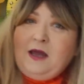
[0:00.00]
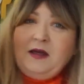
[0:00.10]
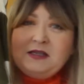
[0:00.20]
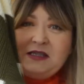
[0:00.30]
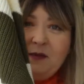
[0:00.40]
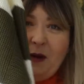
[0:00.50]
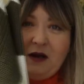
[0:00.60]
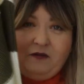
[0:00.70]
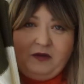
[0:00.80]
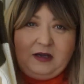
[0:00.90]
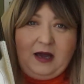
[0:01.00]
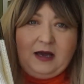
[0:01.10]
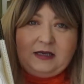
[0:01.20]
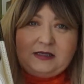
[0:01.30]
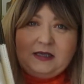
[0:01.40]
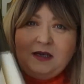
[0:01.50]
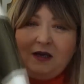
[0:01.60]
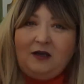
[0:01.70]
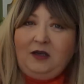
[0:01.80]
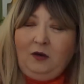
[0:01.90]
That's the back of it, guys.
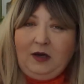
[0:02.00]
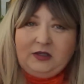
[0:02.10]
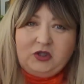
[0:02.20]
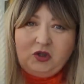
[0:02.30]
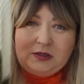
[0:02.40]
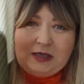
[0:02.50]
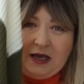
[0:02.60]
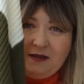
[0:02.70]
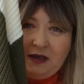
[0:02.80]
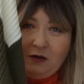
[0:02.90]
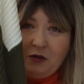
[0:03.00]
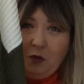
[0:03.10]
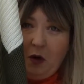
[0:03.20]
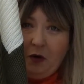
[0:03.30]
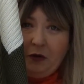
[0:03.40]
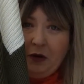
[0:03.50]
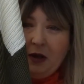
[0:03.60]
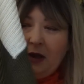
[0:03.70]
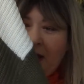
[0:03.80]
You know, it's just like the other one.